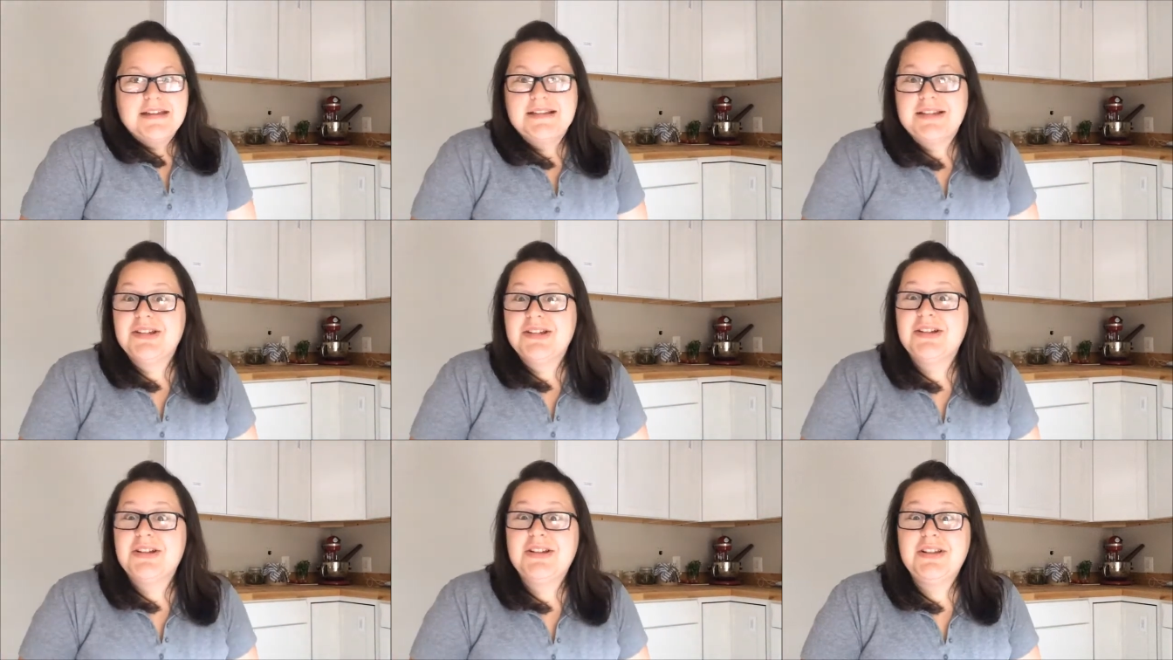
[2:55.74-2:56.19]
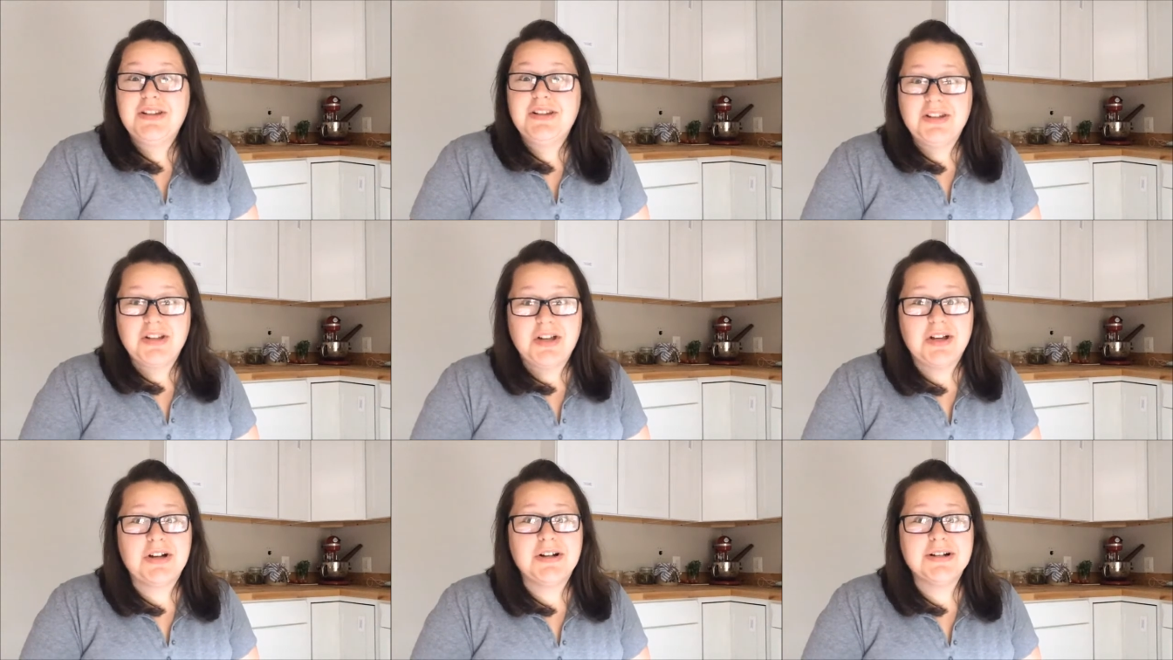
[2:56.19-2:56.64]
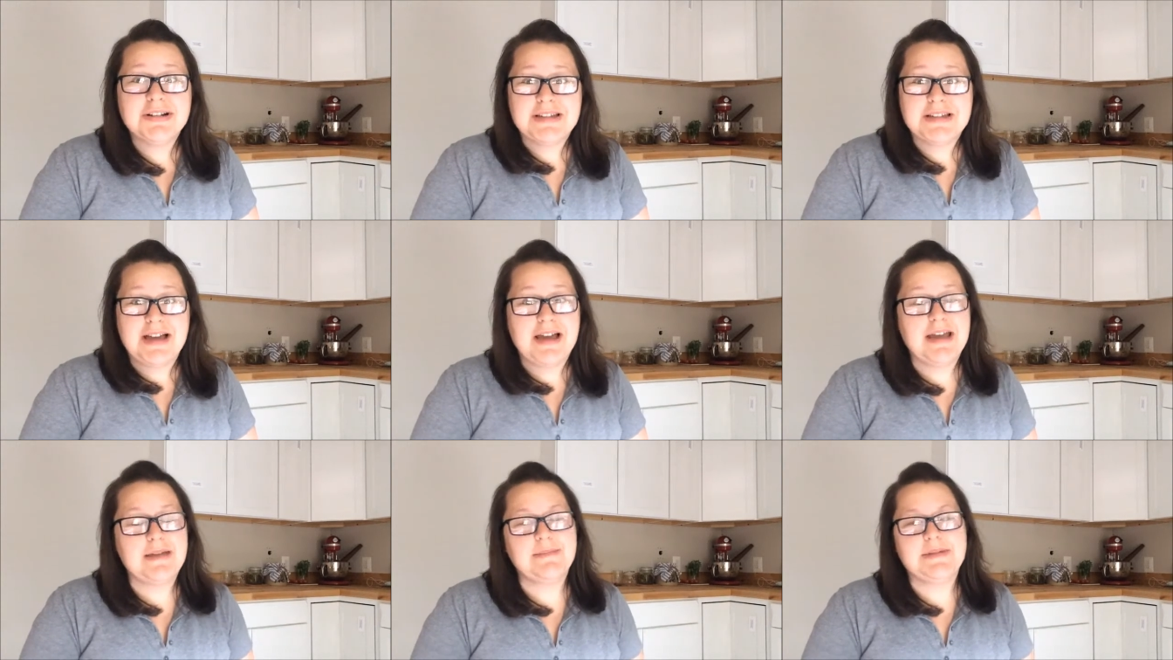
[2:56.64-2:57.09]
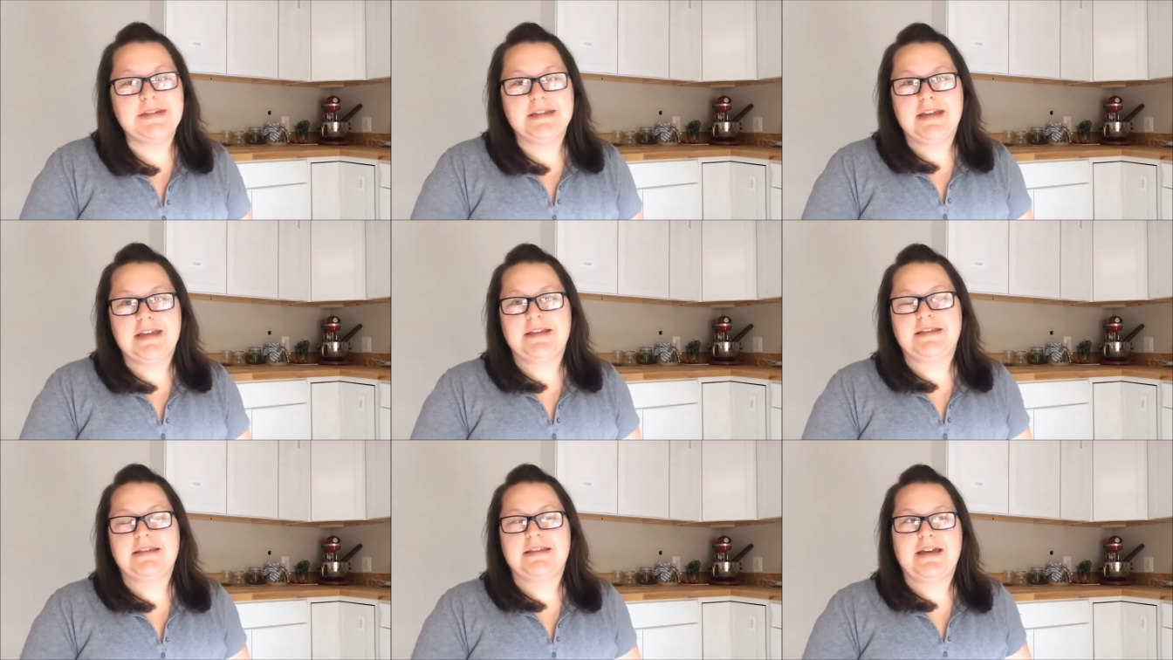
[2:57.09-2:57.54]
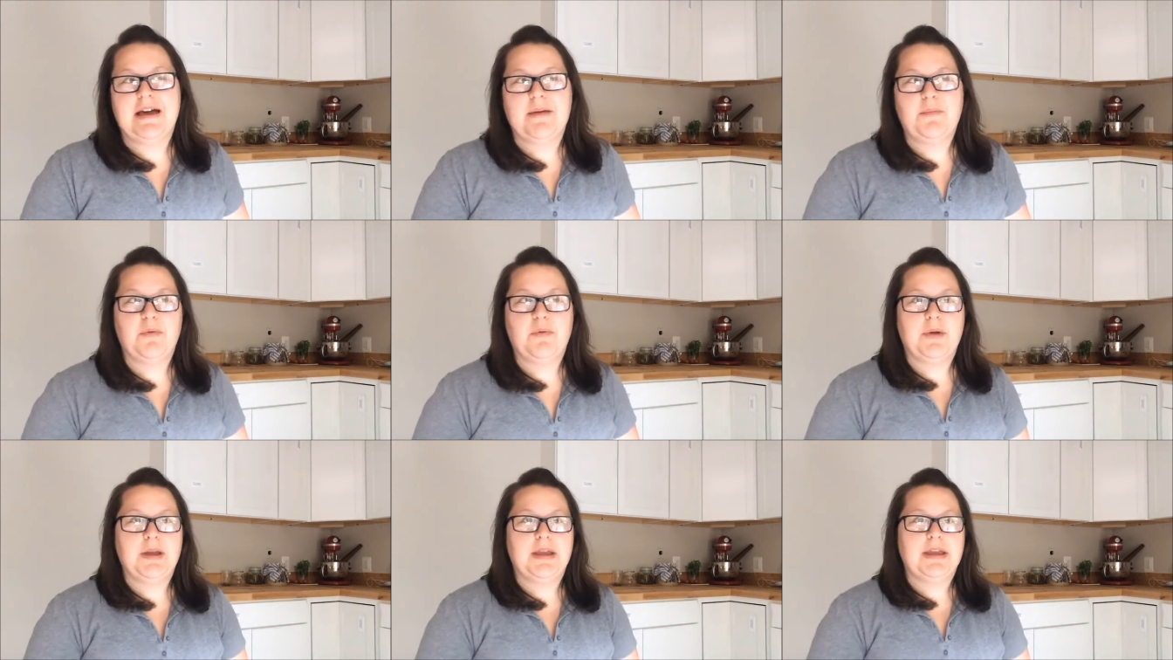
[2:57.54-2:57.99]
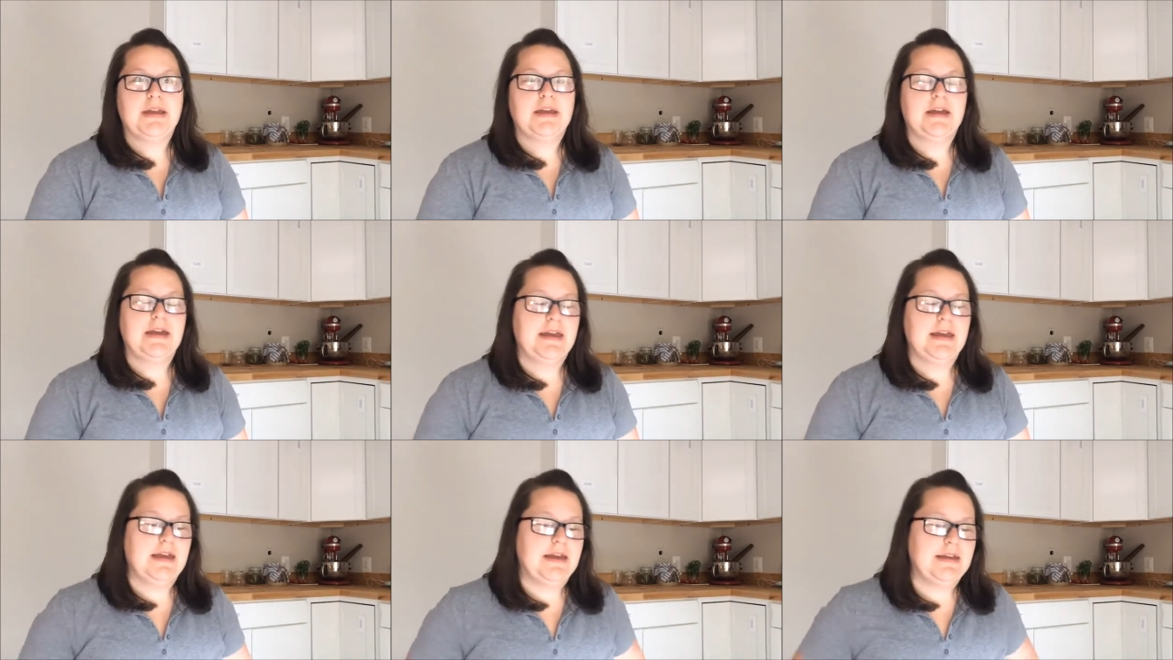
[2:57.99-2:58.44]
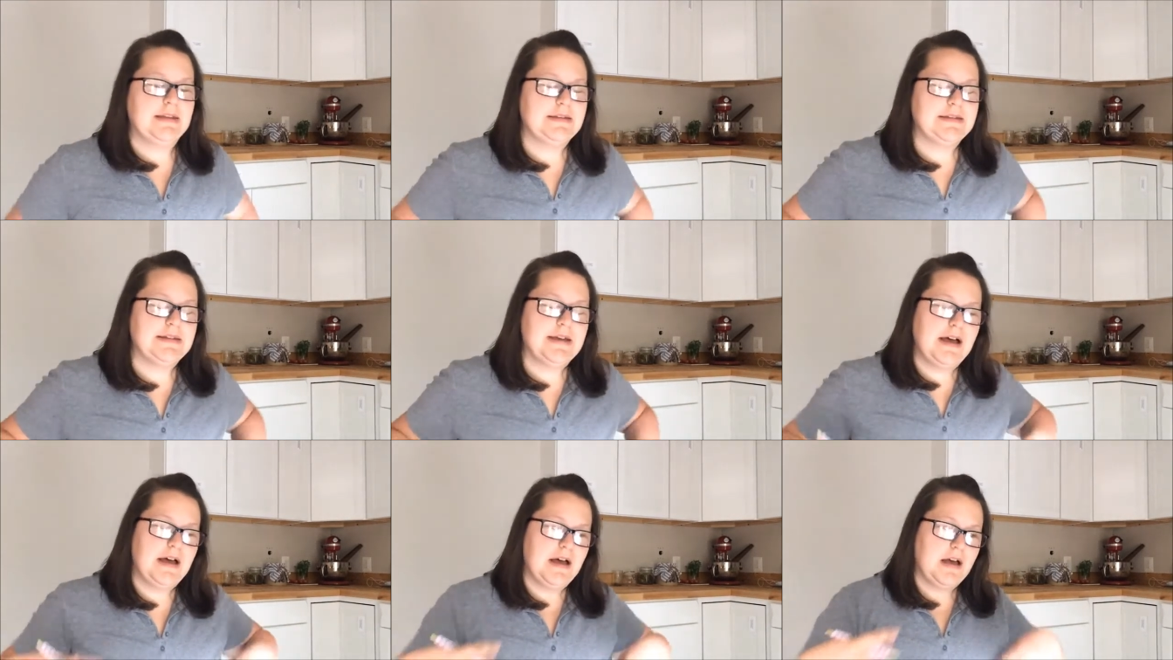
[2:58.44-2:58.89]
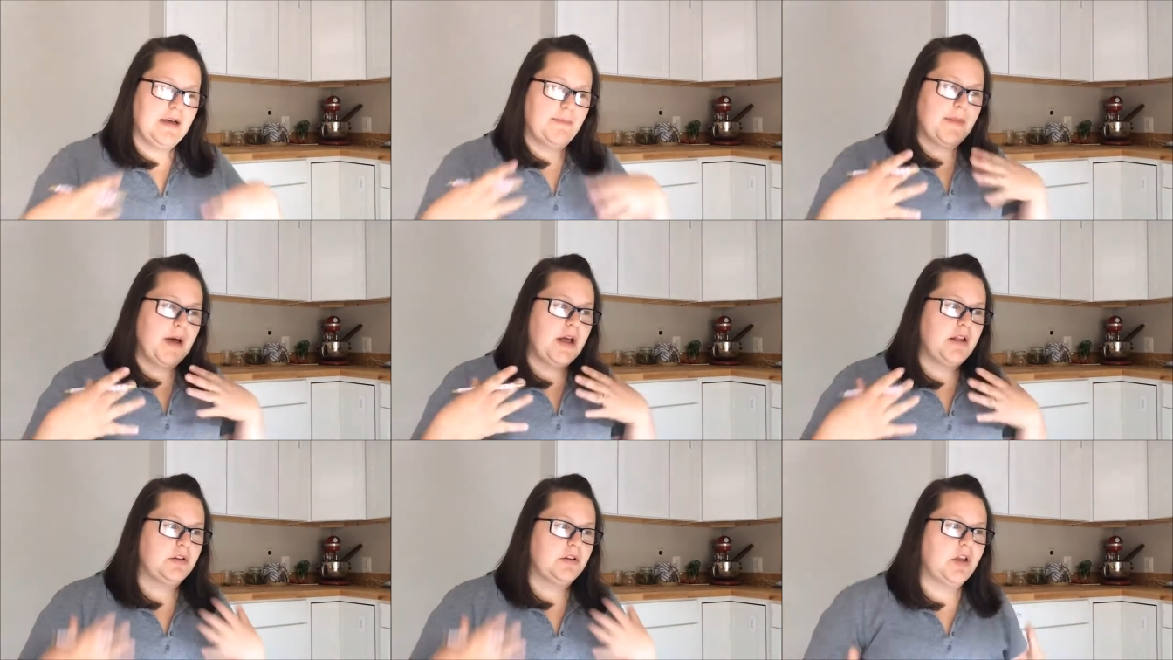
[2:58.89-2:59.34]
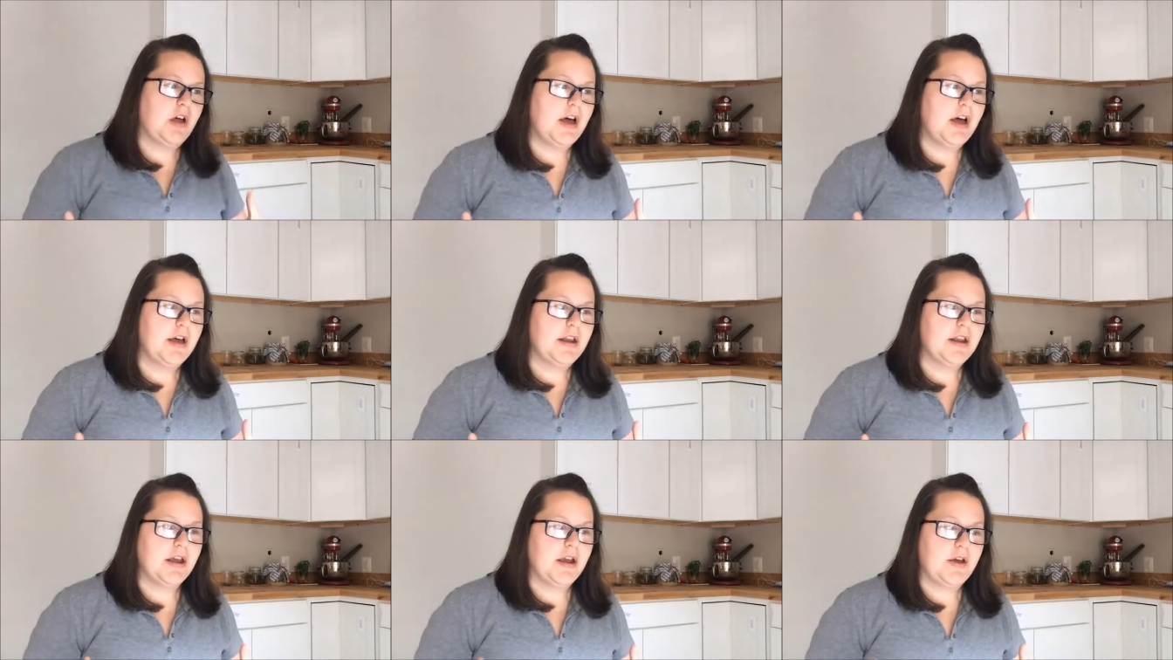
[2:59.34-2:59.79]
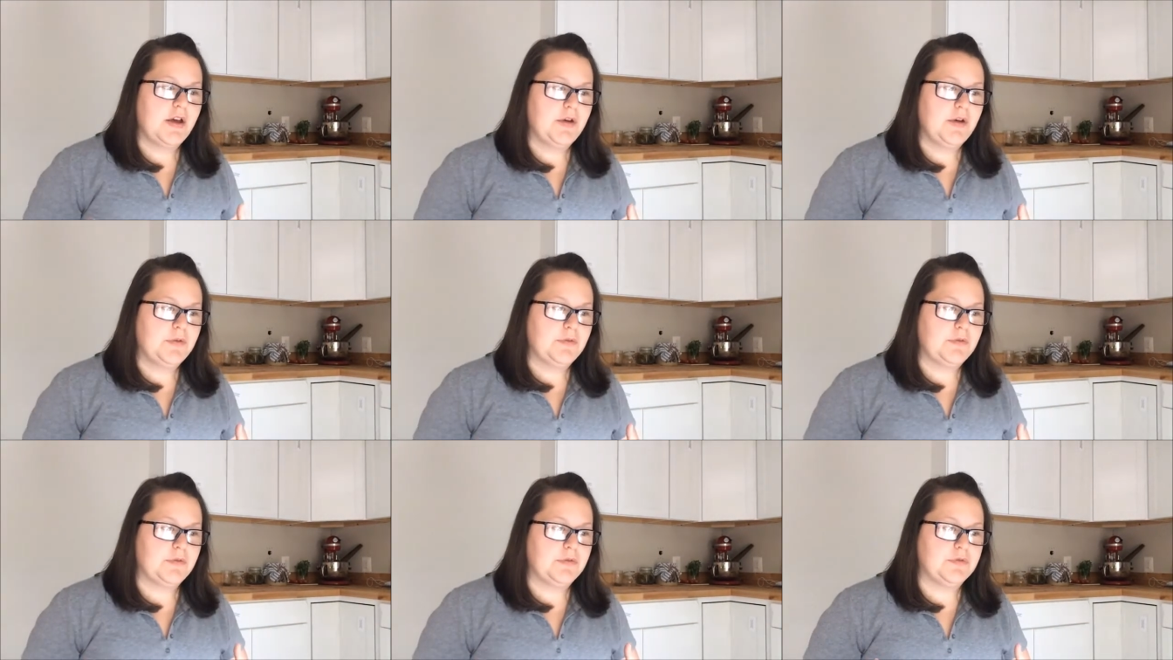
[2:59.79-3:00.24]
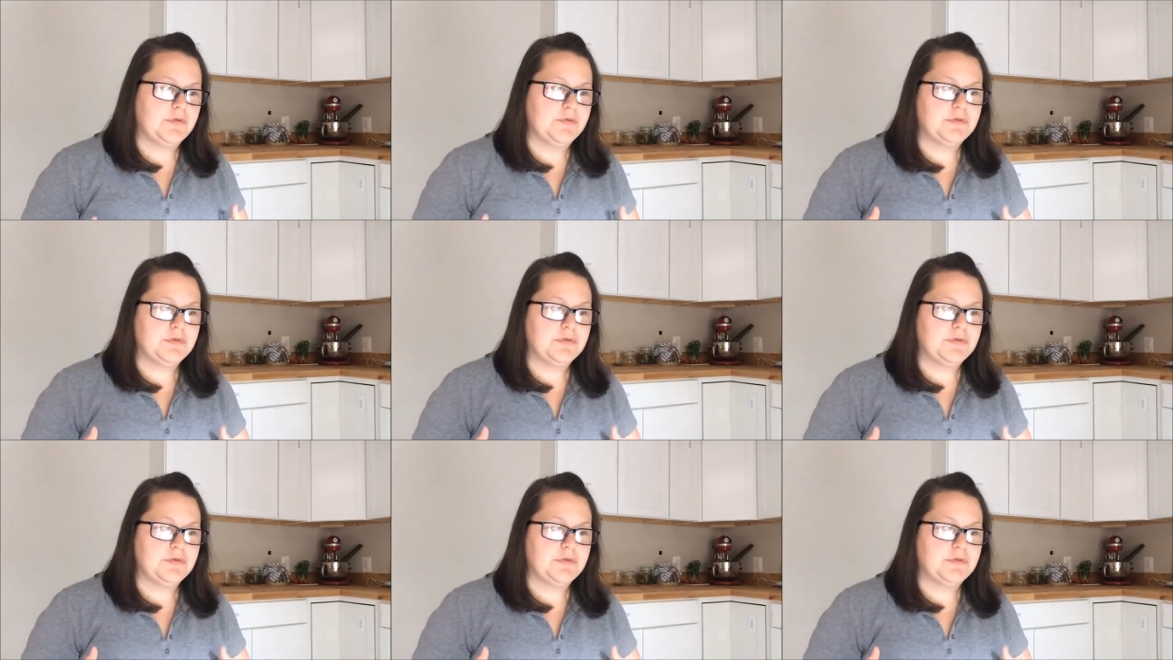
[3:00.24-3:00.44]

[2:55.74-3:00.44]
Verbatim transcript: it took a long time to get to that point and um, a lot of